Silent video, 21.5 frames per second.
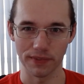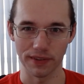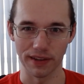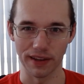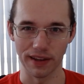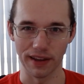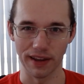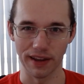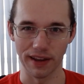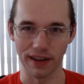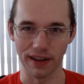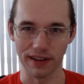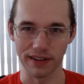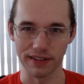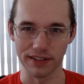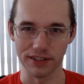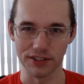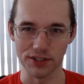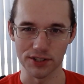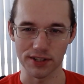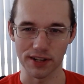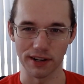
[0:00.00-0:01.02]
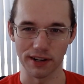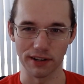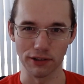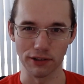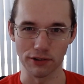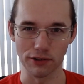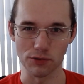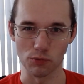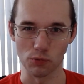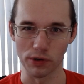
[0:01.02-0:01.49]
and it just kind of
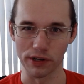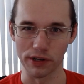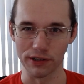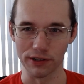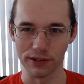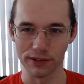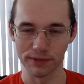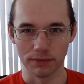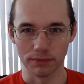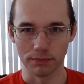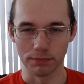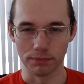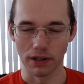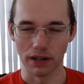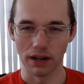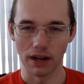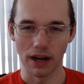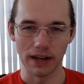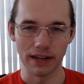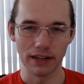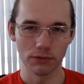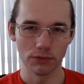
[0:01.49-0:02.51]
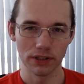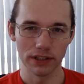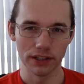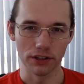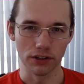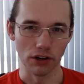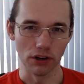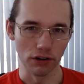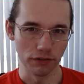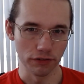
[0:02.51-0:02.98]
looks weird. But I didn't
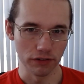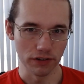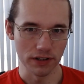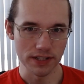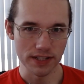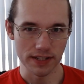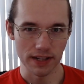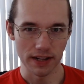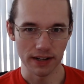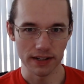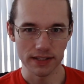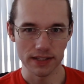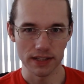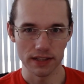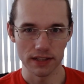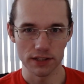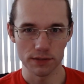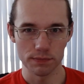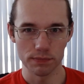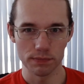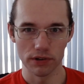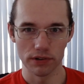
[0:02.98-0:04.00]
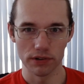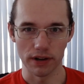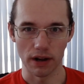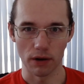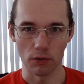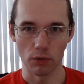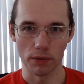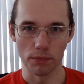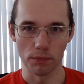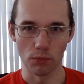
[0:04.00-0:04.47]
really go for aesthetics in this build.
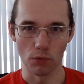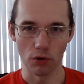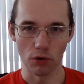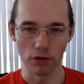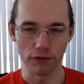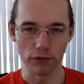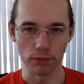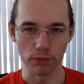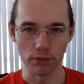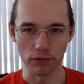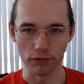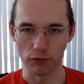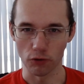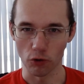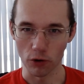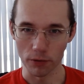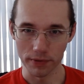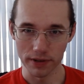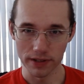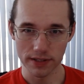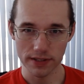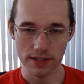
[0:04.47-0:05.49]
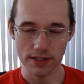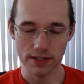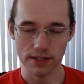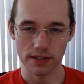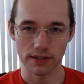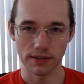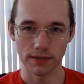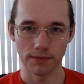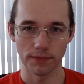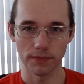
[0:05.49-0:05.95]
I went more for
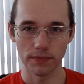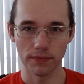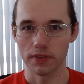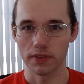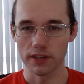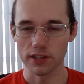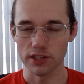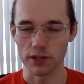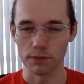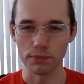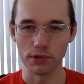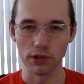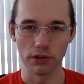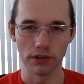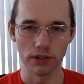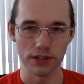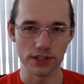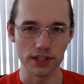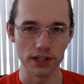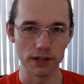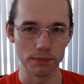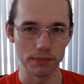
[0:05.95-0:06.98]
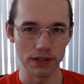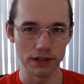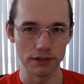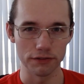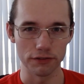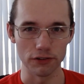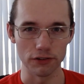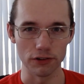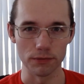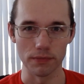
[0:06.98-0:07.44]
performance. This computer is going to be
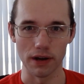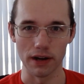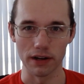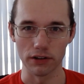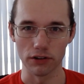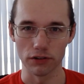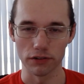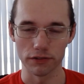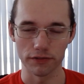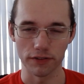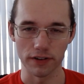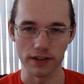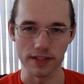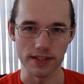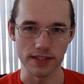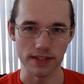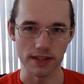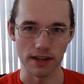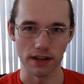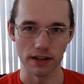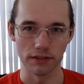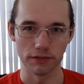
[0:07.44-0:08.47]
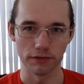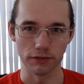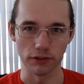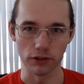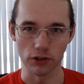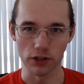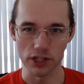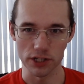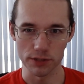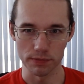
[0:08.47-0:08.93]
for my girlfriend's son
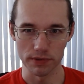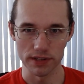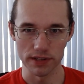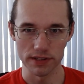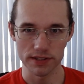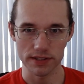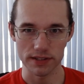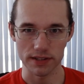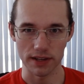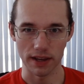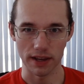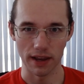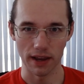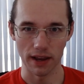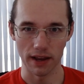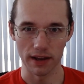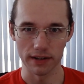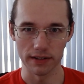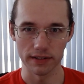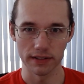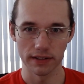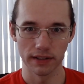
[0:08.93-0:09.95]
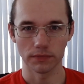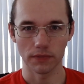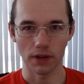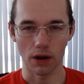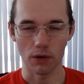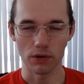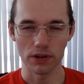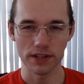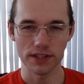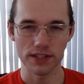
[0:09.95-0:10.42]
for Christmas, and
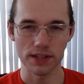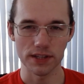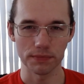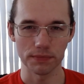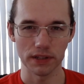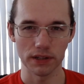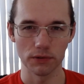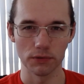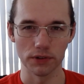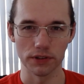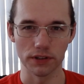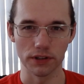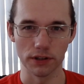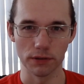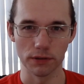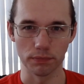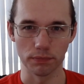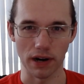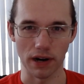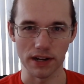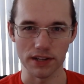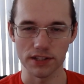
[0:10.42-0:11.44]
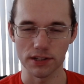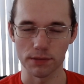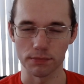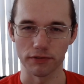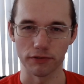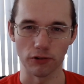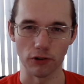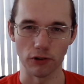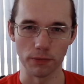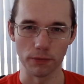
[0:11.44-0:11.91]
I wanted something with good price to
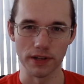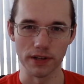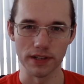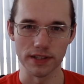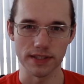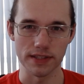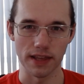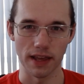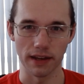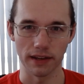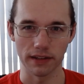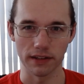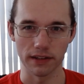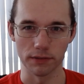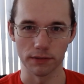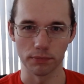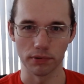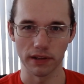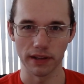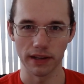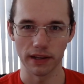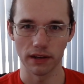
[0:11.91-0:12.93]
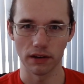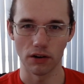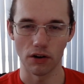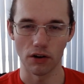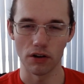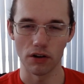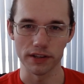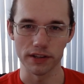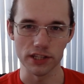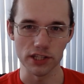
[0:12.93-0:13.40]
performance that could play
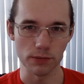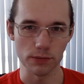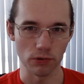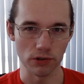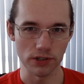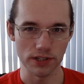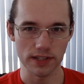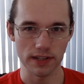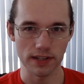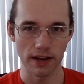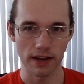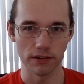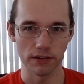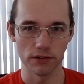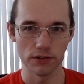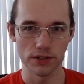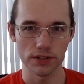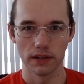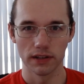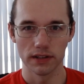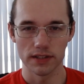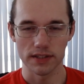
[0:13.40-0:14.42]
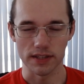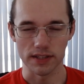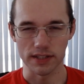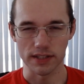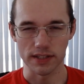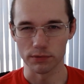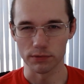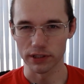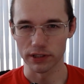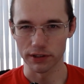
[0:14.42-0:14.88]
all esports titles,
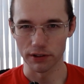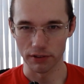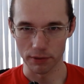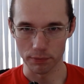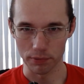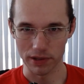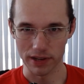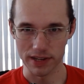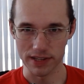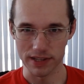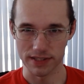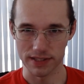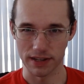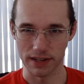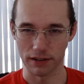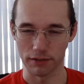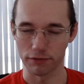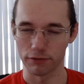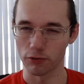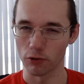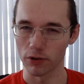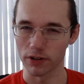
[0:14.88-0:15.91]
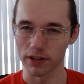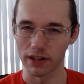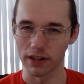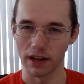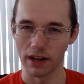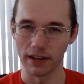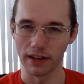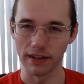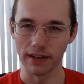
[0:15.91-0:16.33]
since he really only plays like Fortnite